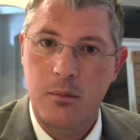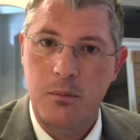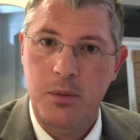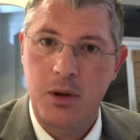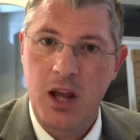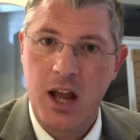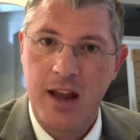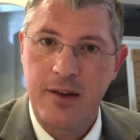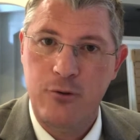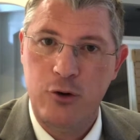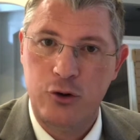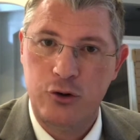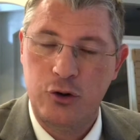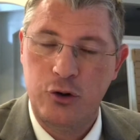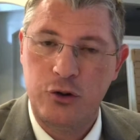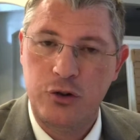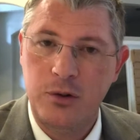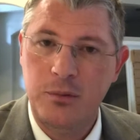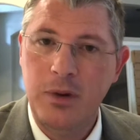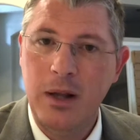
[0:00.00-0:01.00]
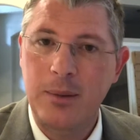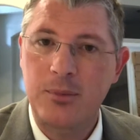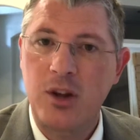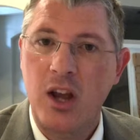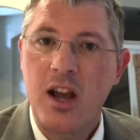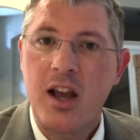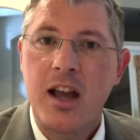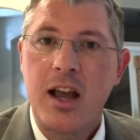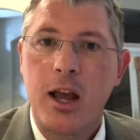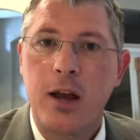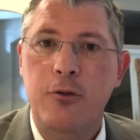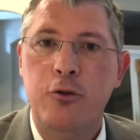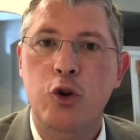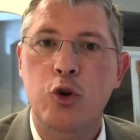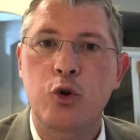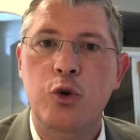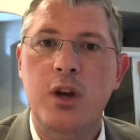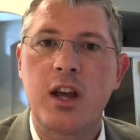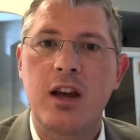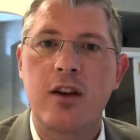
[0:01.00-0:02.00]
behavior. So sometimes if
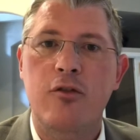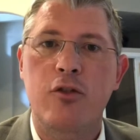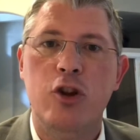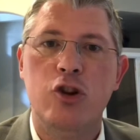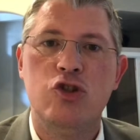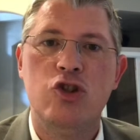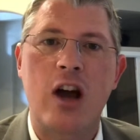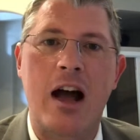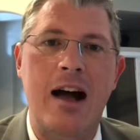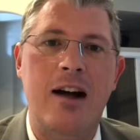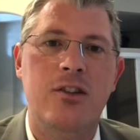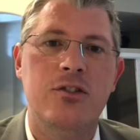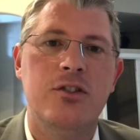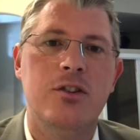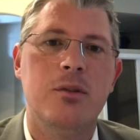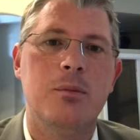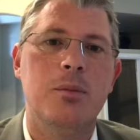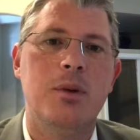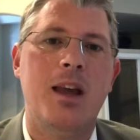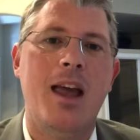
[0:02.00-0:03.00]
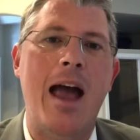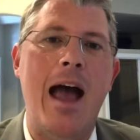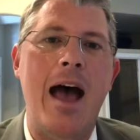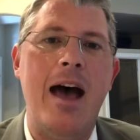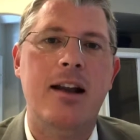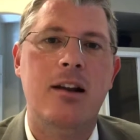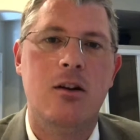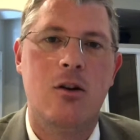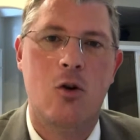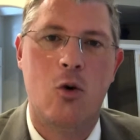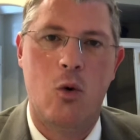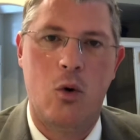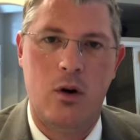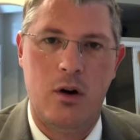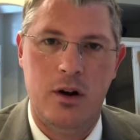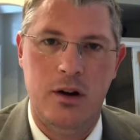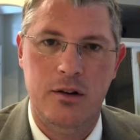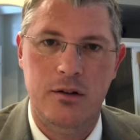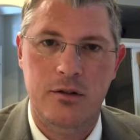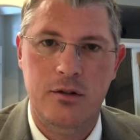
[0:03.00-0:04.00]
you give the child some
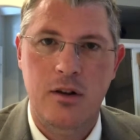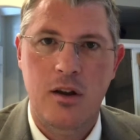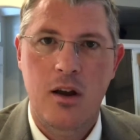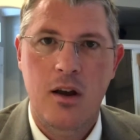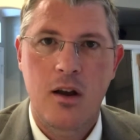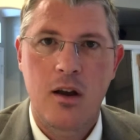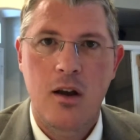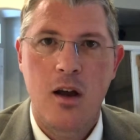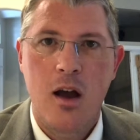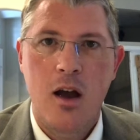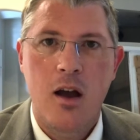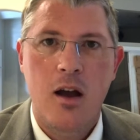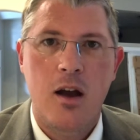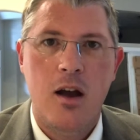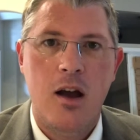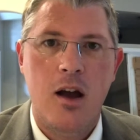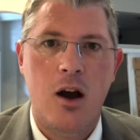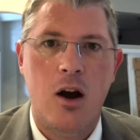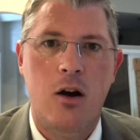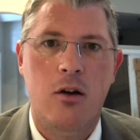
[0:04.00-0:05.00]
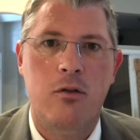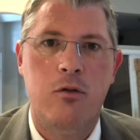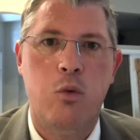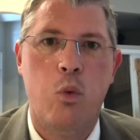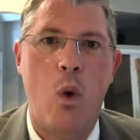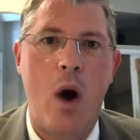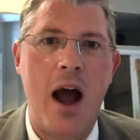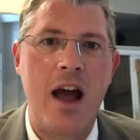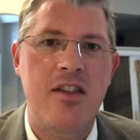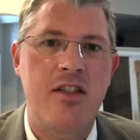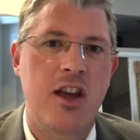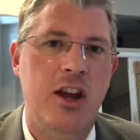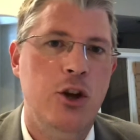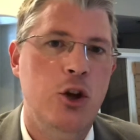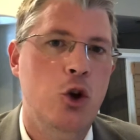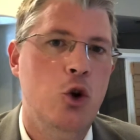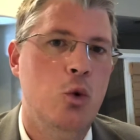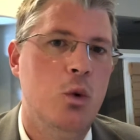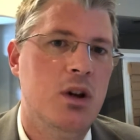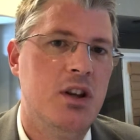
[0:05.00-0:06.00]
categories of why they
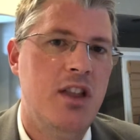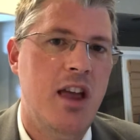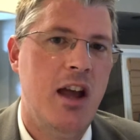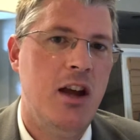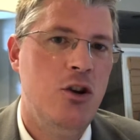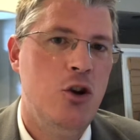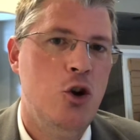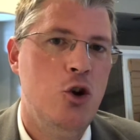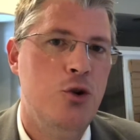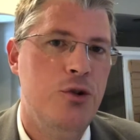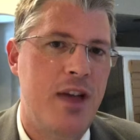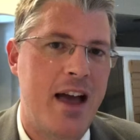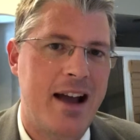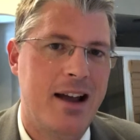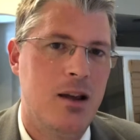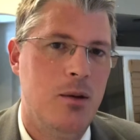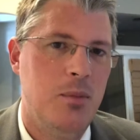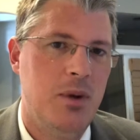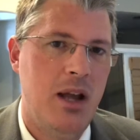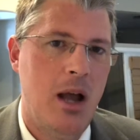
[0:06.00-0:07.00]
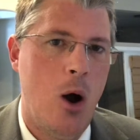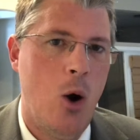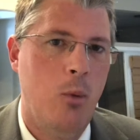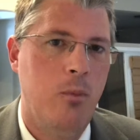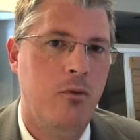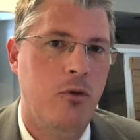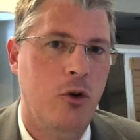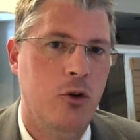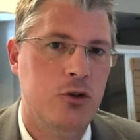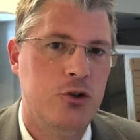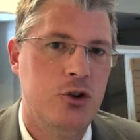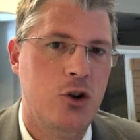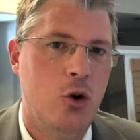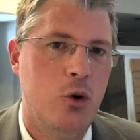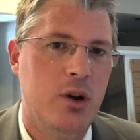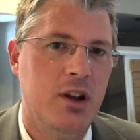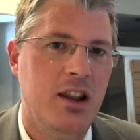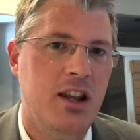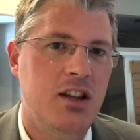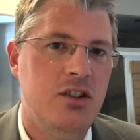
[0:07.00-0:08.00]
do what they do, that can be helpful.
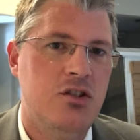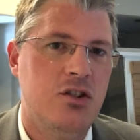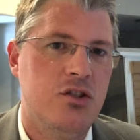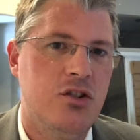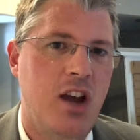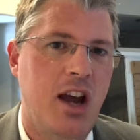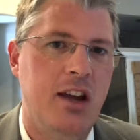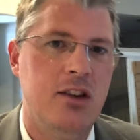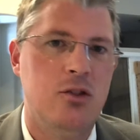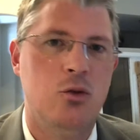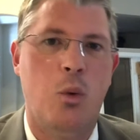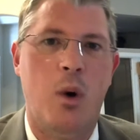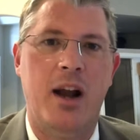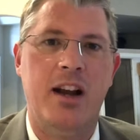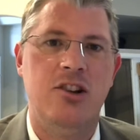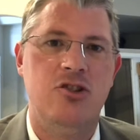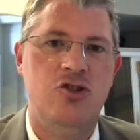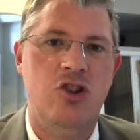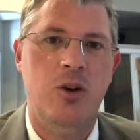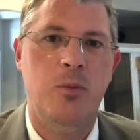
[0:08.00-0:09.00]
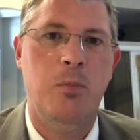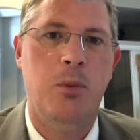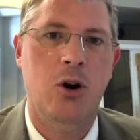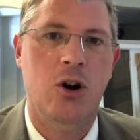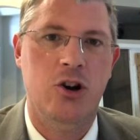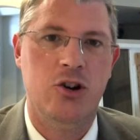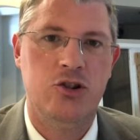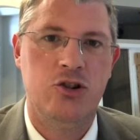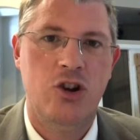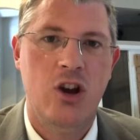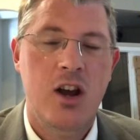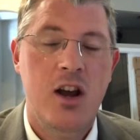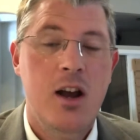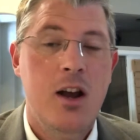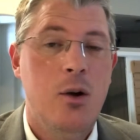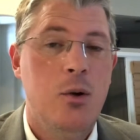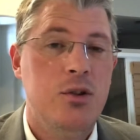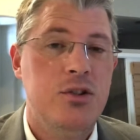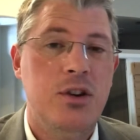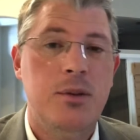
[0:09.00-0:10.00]
So in Lisa's case, why did she push?
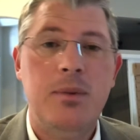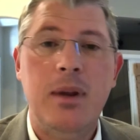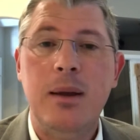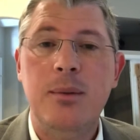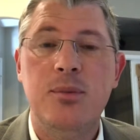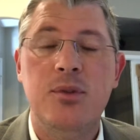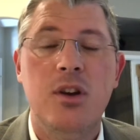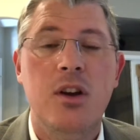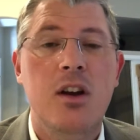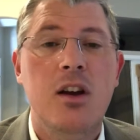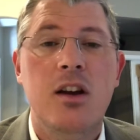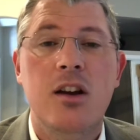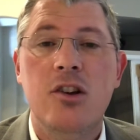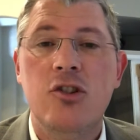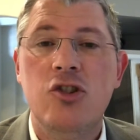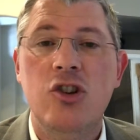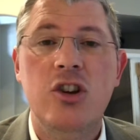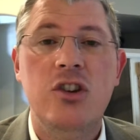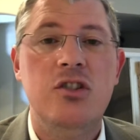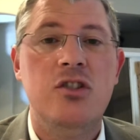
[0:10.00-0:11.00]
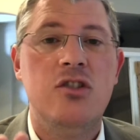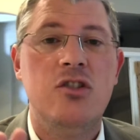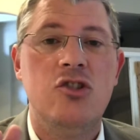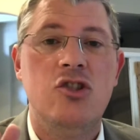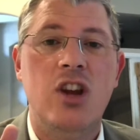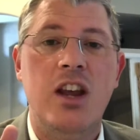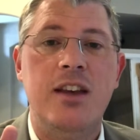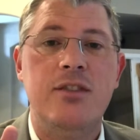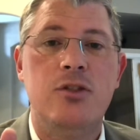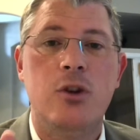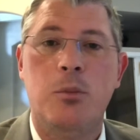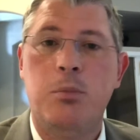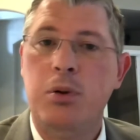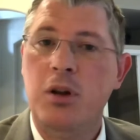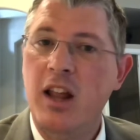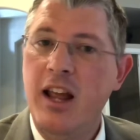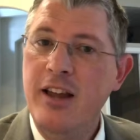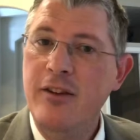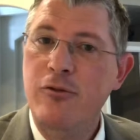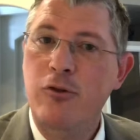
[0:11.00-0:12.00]
Well, sometimes she gives a
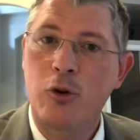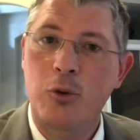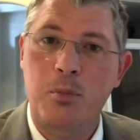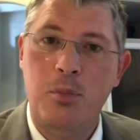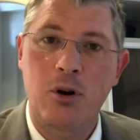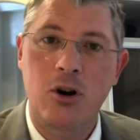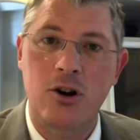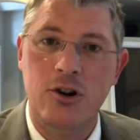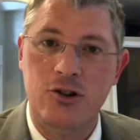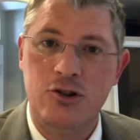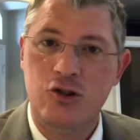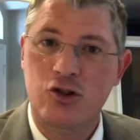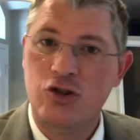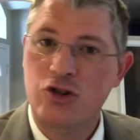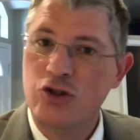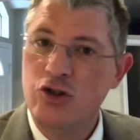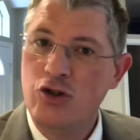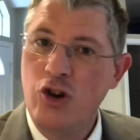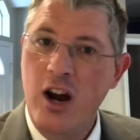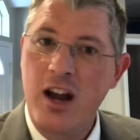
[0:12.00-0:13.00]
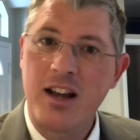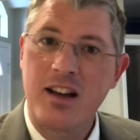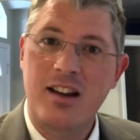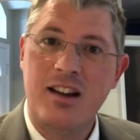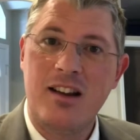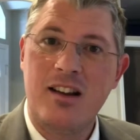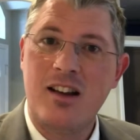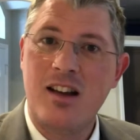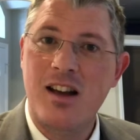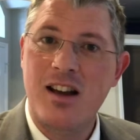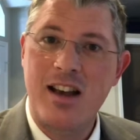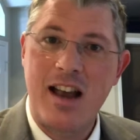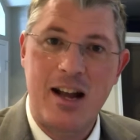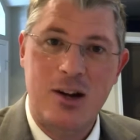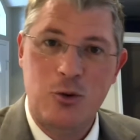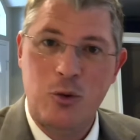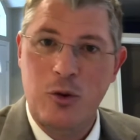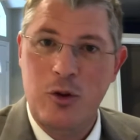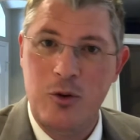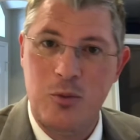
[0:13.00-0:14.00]
playful push, just trying to
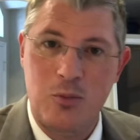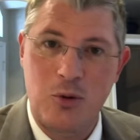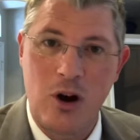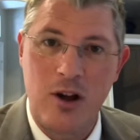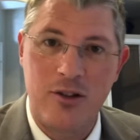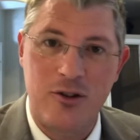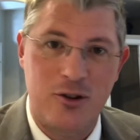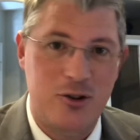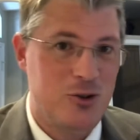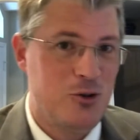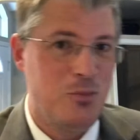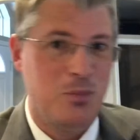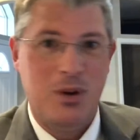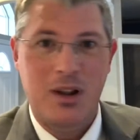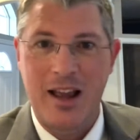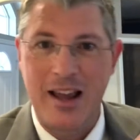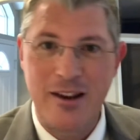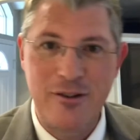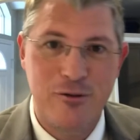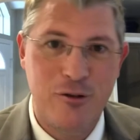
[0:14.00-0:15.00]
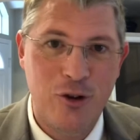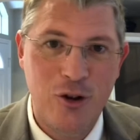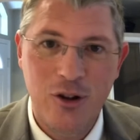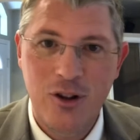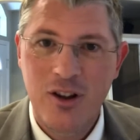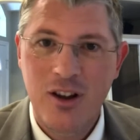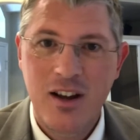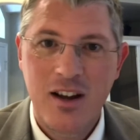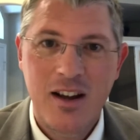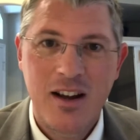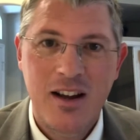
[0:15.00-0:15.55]
connect with her brother is playful,